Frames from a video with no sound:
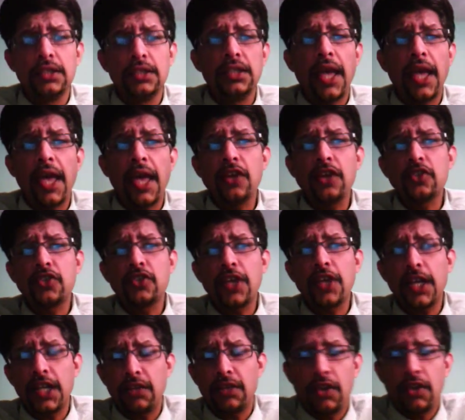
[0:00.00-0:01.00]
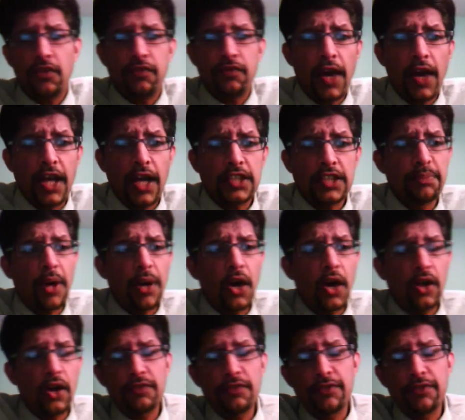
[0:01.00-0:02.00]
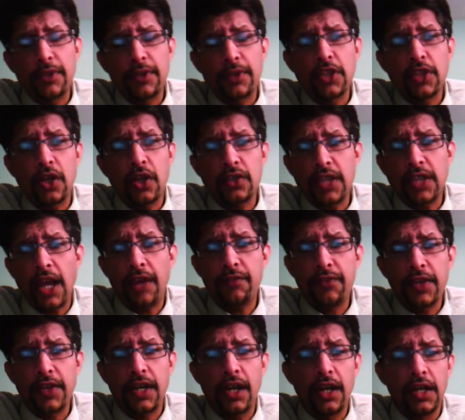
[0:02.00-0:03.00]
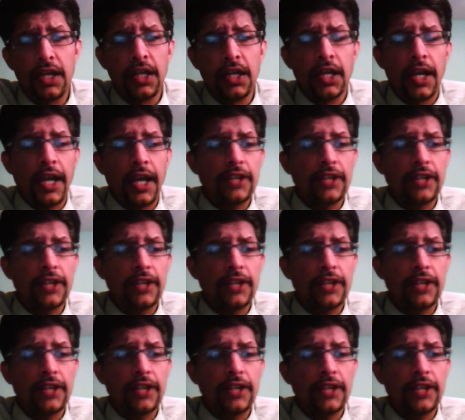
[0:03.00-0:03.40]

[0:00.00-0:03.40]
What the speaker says: the young tearaway fast bowler from South Africa.